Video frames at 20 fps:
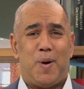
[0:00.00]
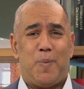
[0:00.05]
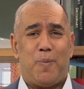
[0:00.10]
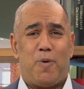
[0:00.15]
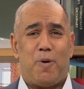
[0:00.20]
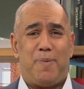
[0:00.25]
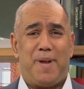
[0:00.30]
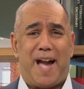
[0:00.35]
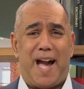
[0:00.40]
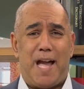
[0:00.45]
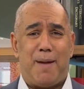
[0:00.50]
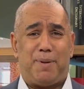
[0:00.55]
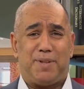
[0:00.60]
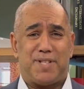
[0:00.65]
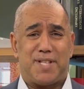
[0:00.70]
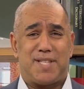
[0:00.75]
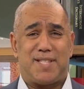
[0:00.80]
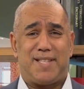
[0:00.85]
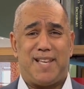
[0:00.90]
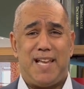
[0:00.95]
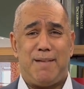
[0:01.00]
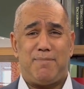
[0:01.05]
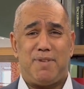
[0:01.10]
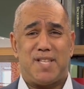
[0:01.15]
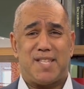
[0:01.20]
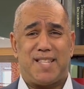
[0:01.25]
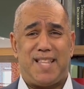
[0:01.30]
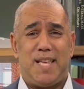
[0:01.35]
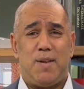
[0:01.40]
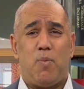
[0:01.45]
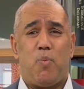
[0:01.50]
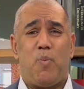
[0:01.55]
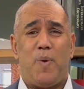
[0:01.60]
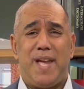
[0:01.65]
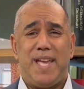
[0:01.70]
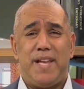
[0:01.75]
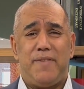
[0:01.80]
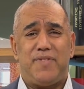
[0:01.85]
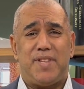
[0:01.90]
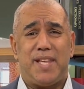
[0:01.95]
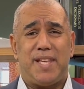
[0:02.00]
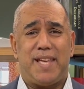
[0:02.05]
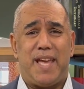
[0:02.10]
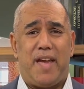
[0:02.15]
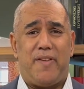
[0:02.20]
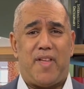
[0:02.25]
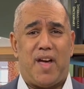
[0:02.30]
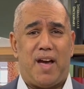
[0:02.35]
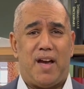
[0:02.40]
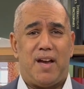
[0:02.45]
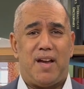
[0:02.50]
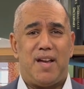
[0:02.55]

will be able to seamlessly weave together